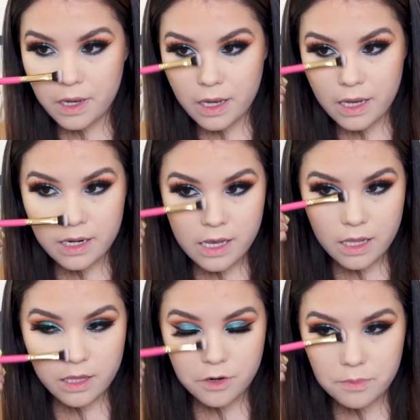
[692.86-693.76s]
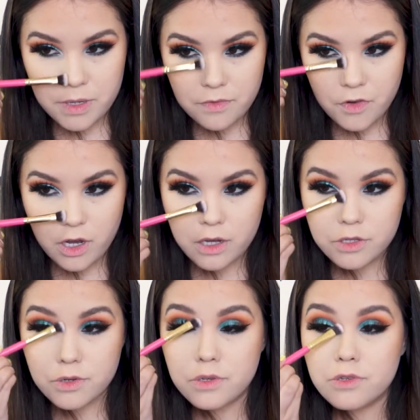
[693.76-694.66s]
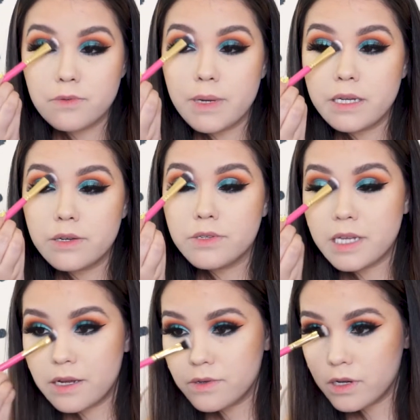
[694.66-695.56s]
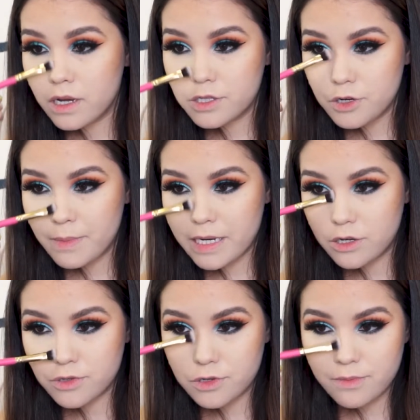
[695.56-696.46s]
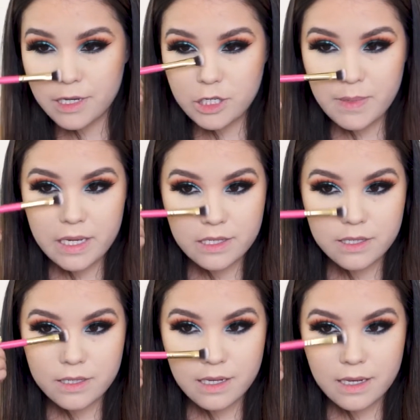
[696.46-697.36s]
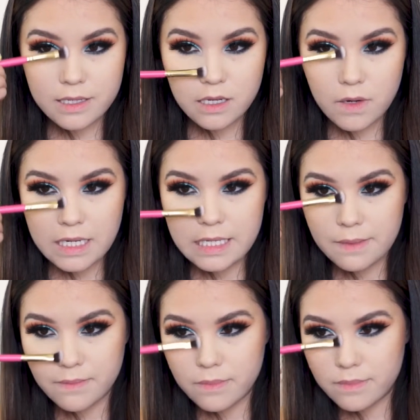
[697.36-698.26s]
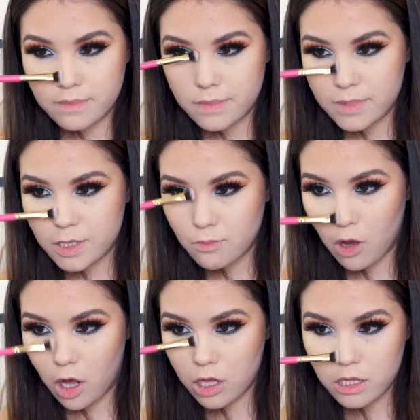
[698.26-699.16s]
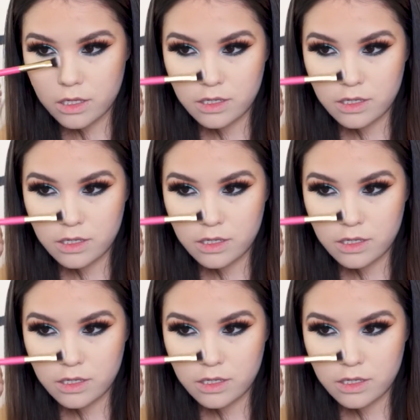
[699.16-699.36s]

and add a little bit of contour to my nose. I don't contour my nose too much because it's already small,